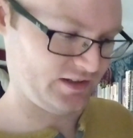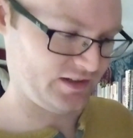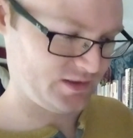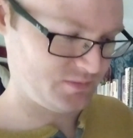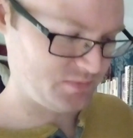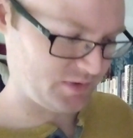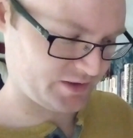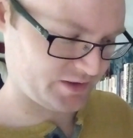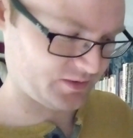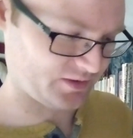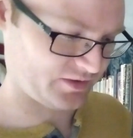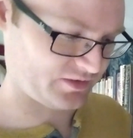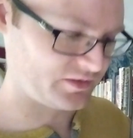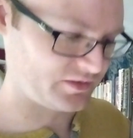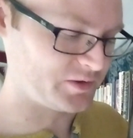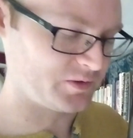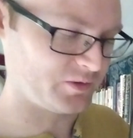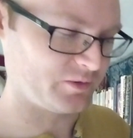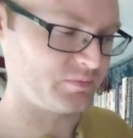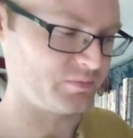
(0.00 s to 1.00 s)
anybody who has to
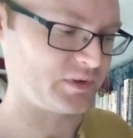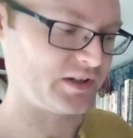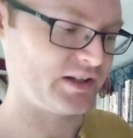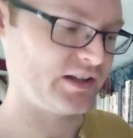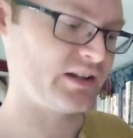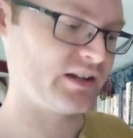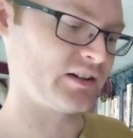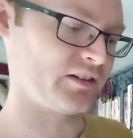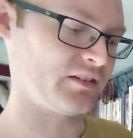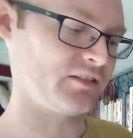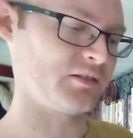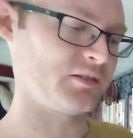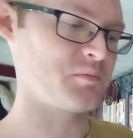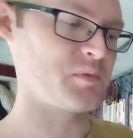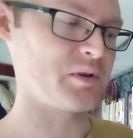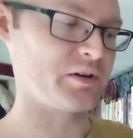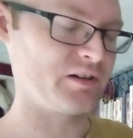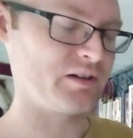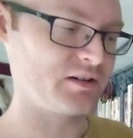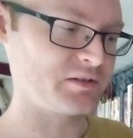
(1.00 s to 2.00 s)
deal with mechanics, no
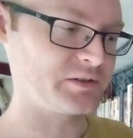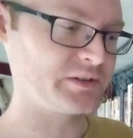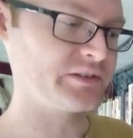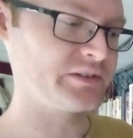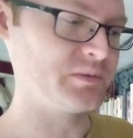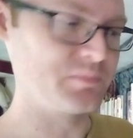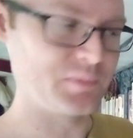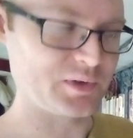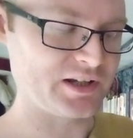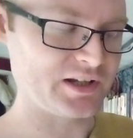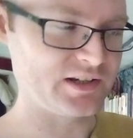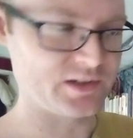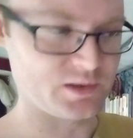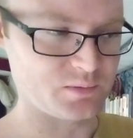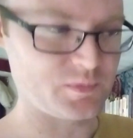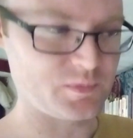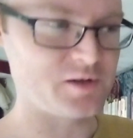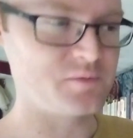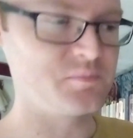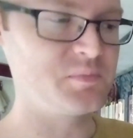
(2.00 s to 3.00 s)
matter how good the
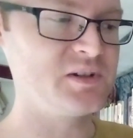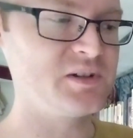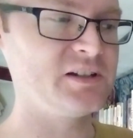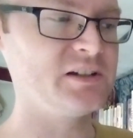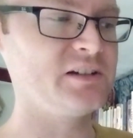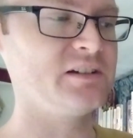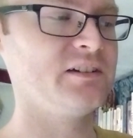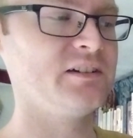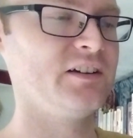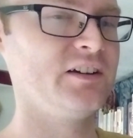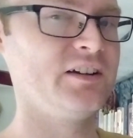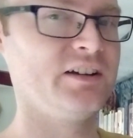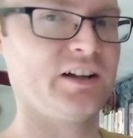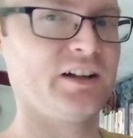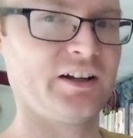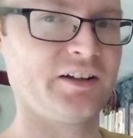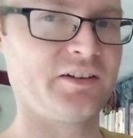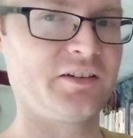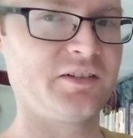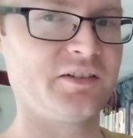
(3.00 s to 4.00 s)
mechanic may be,
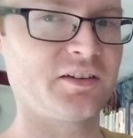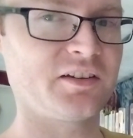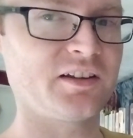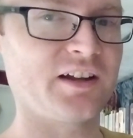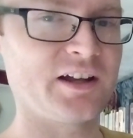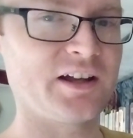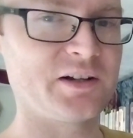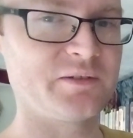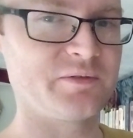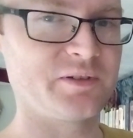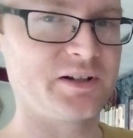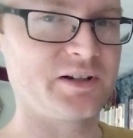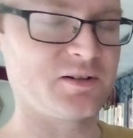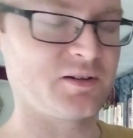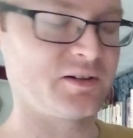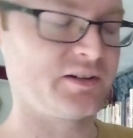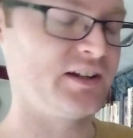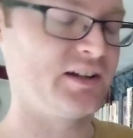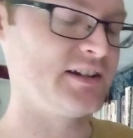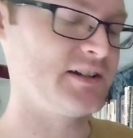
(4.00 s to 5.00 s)
it's just kind of an
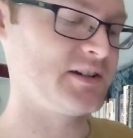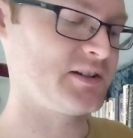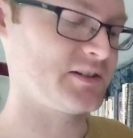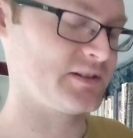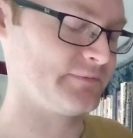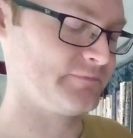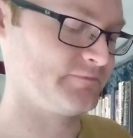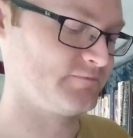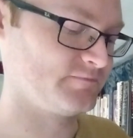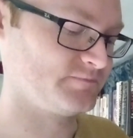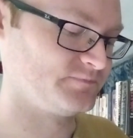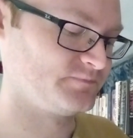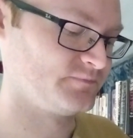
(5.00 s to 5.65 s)
irritation.